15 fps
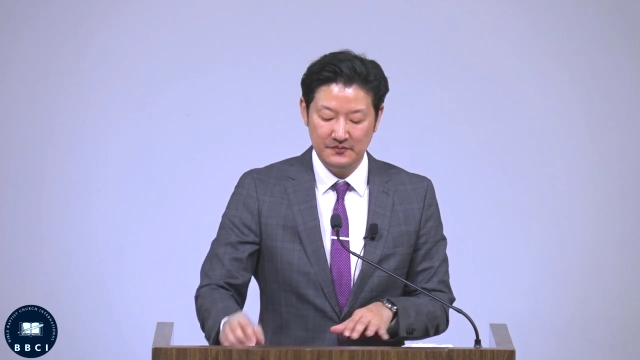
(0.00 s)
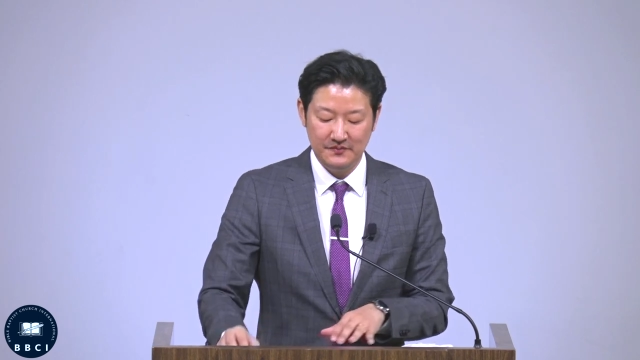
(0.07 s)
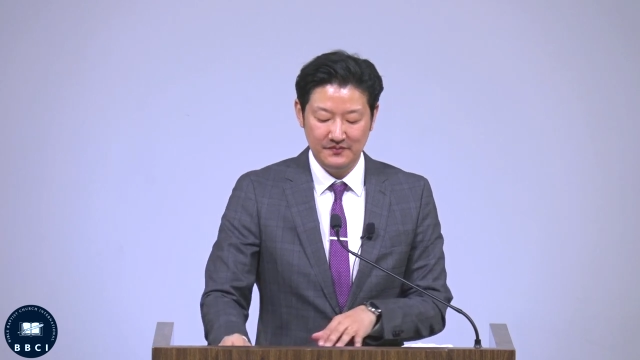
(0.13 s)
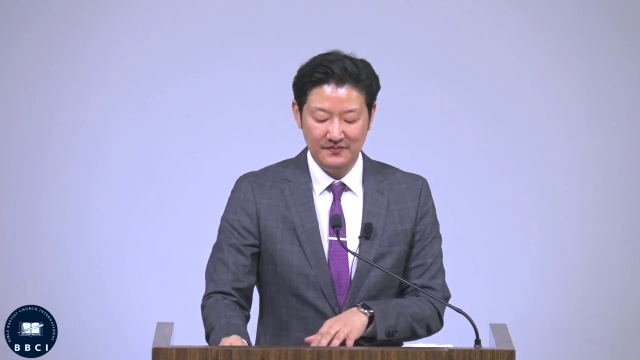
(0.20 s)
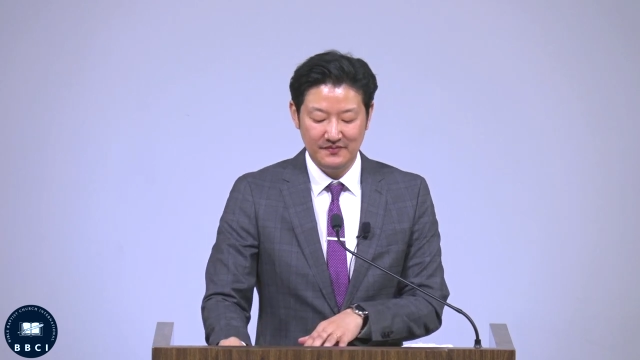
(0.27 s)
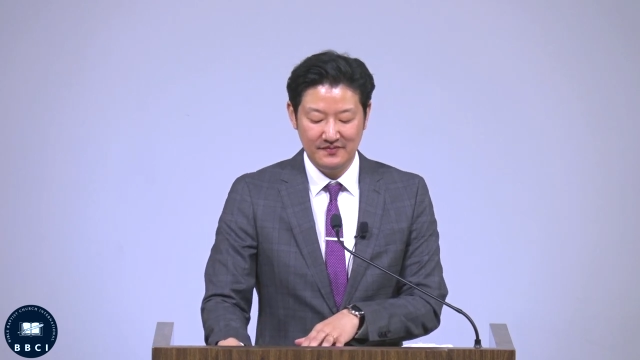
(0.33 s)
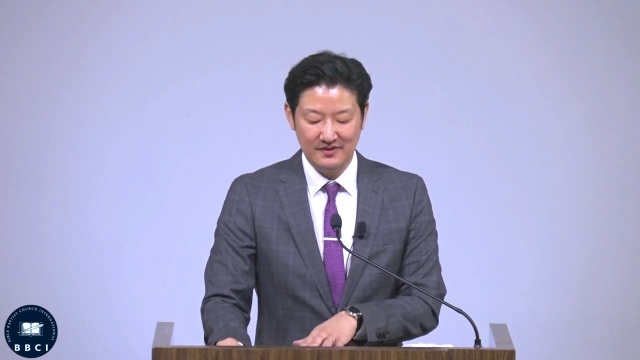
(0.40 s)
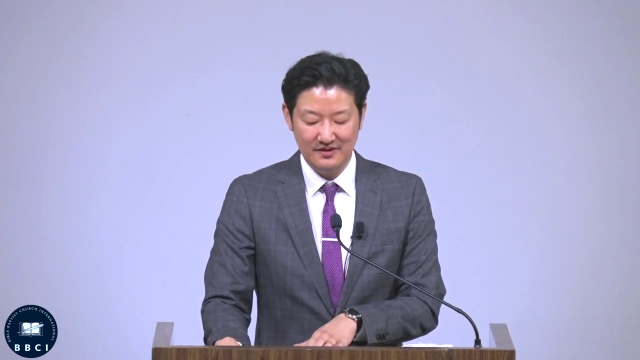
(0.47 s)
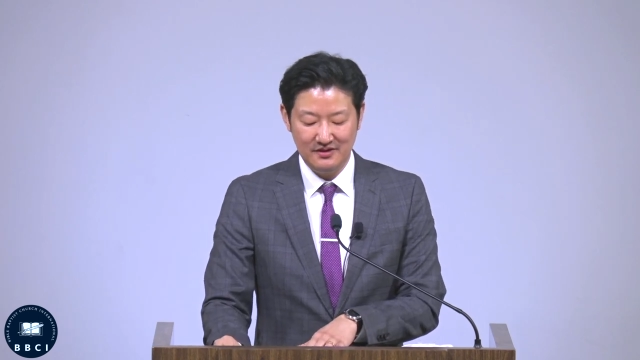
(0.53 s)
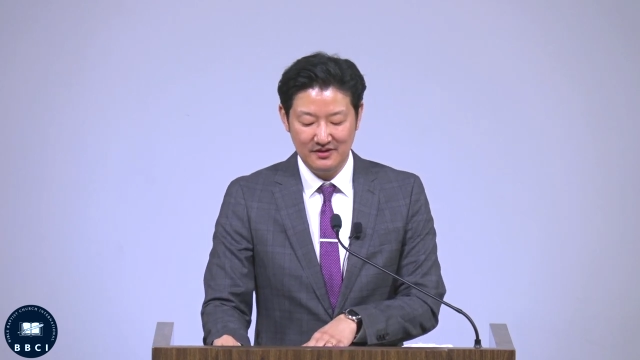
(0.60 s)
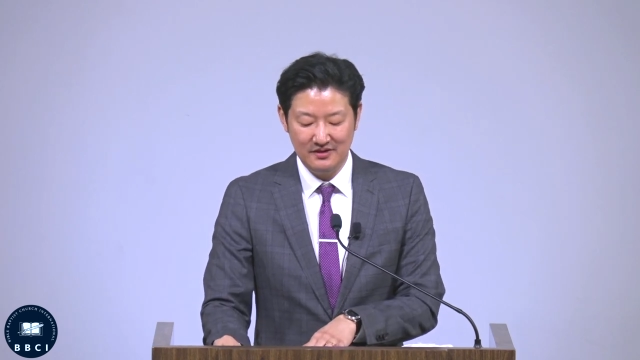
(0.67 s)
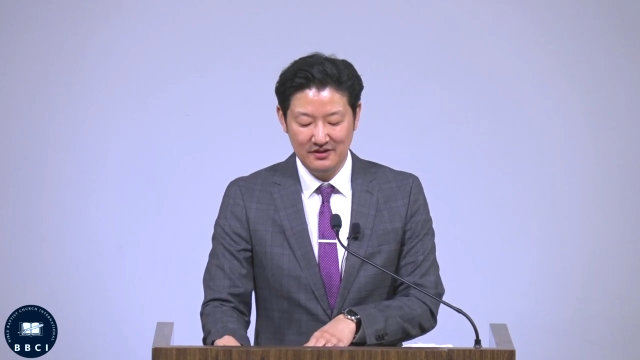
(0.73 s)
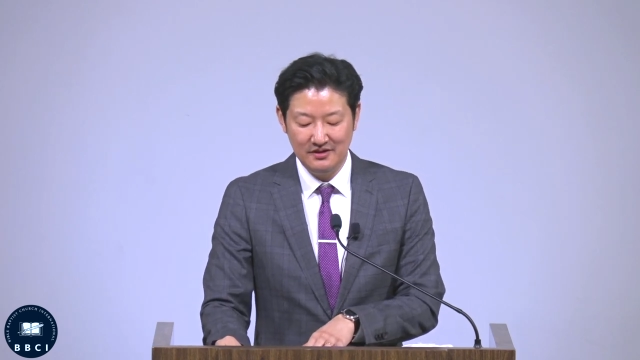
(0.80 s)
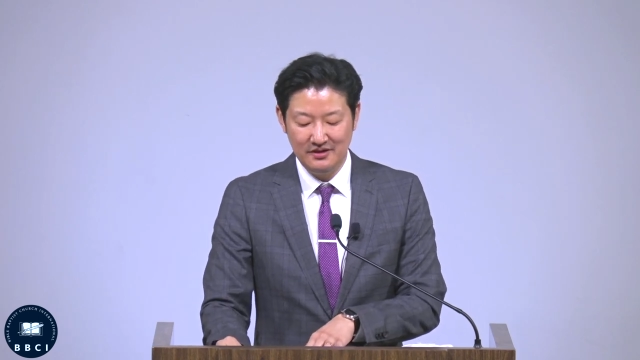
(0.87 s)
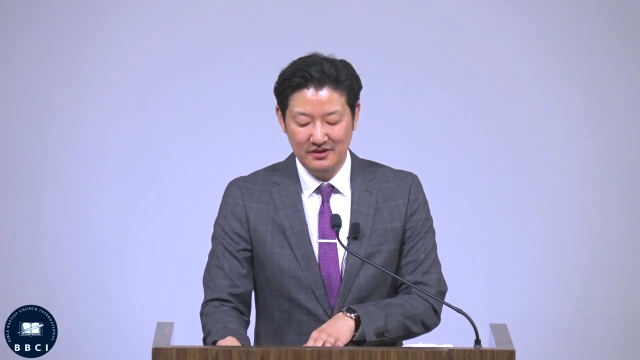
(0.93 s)

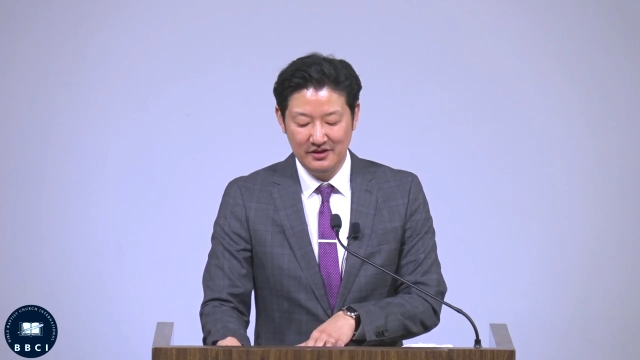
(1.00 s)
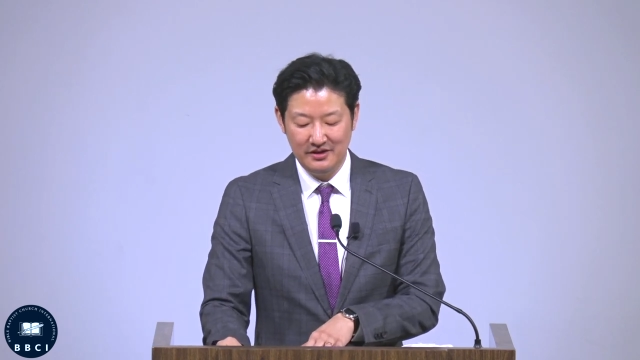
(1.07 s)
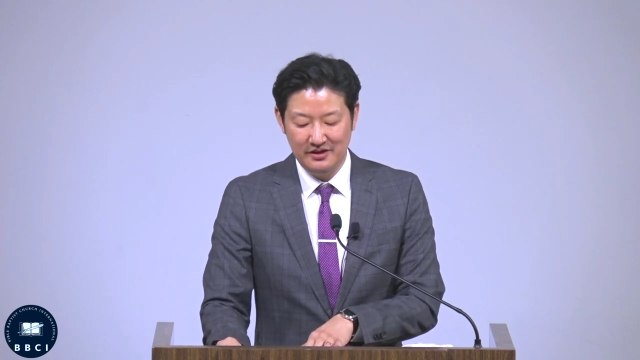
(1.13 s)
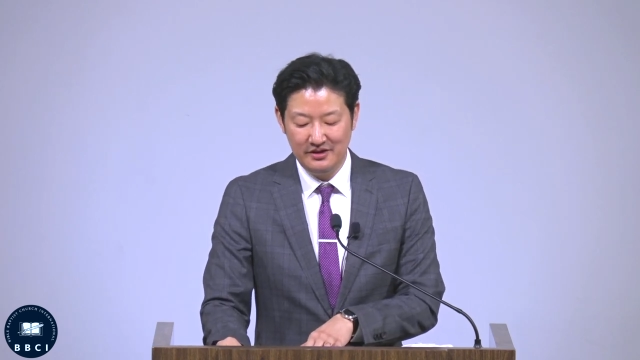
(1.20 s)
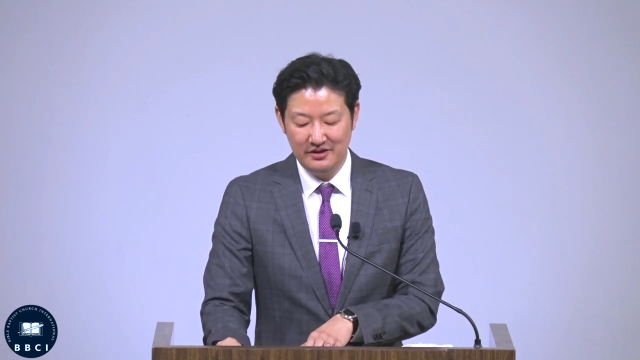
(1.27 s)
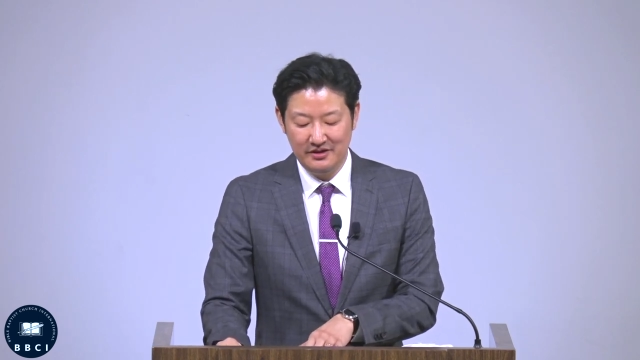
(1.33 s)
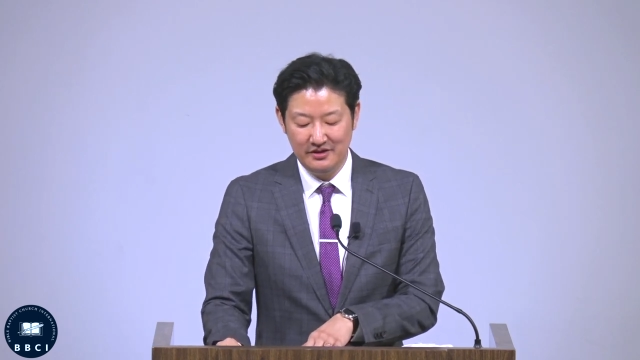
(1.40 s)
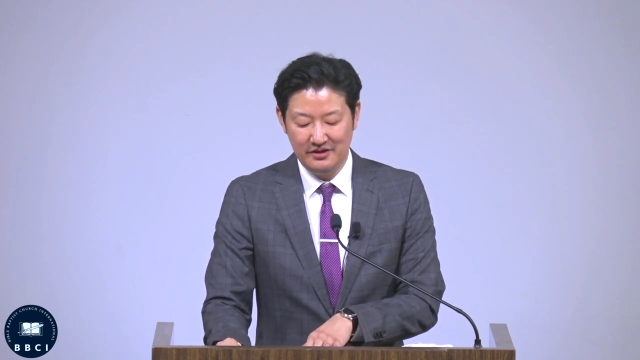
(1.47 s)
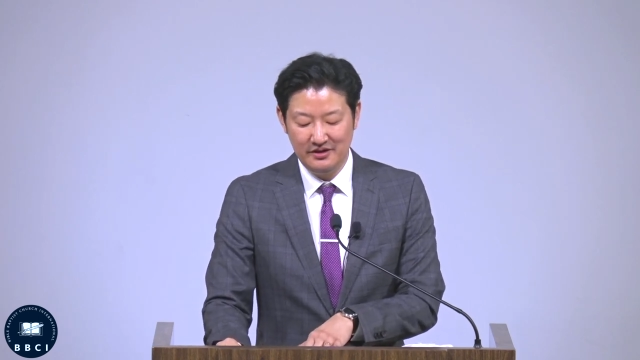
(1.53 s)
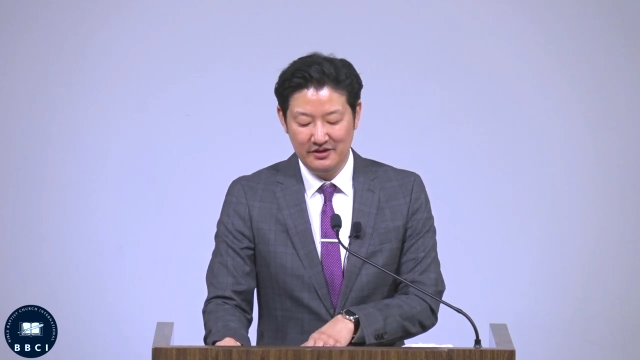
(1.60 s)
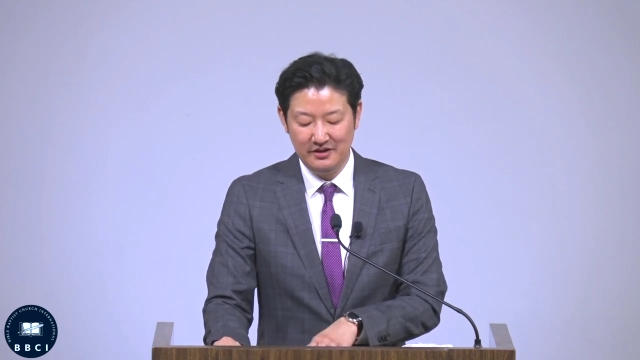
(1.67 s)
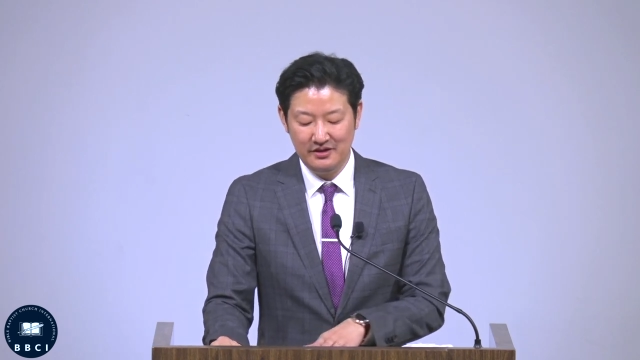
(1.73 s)
Nobody speaks.